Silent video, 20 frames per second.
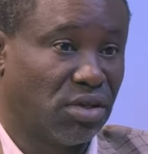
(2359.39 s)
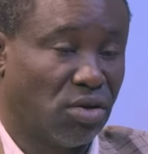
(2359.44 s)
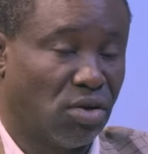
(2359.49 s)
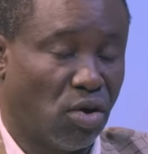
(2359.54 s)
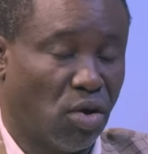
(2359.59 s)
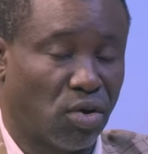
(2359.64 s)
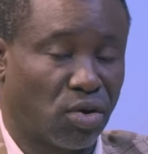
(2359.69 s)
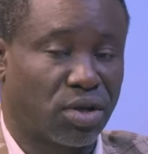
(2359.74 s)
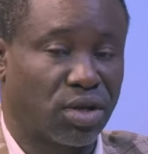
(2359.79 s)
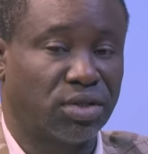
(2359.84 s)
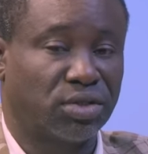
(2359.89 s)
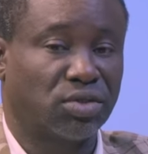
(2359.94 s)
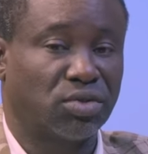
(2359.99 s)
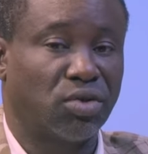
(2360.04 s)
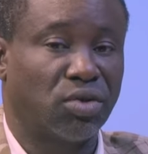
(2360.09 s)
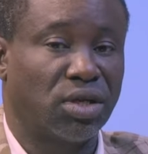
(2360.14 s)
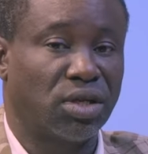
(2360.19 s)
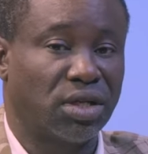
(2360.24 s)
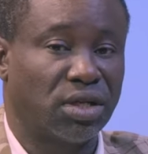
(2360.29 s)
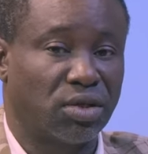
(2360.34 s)
Mm. Okay, so
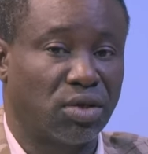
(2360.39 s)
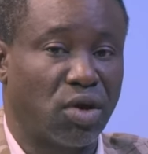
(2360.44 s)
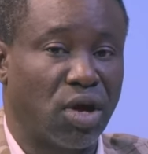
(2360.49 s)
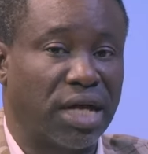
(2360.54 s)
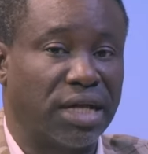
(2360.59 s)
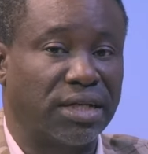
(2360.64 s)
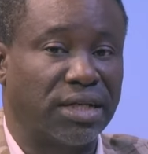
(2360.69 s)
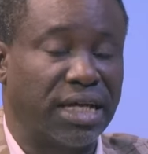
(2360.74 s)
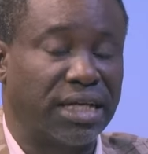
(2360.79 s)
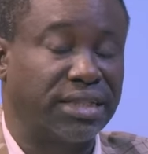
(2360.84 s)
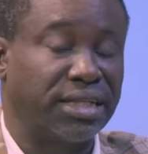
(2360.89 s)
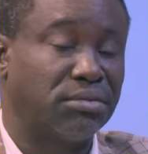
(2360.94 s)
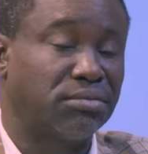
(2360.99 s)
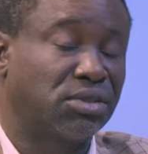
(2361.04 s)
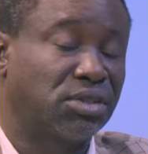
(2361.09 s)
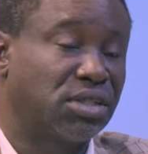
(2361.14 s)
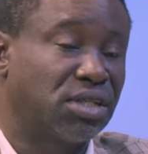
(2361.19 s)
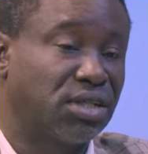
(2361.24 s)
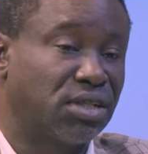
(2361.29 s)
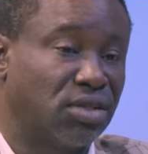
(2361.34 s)
go and let them
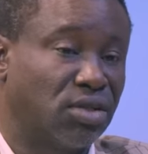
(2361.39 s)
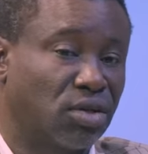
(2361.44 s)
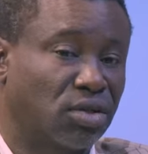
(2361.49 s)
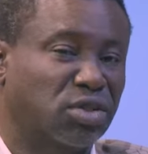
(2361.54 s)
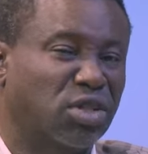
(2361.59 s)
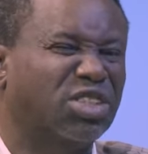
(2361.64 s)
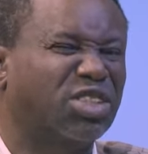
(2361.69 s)
see a doctor.